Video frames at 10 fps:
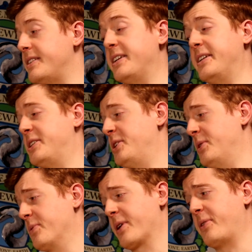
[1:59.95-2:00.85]
Didn't
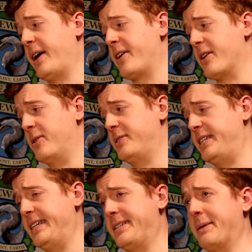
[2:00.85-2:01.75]
you require
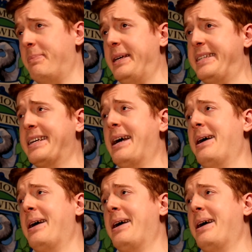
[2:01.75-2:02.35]
OT to beat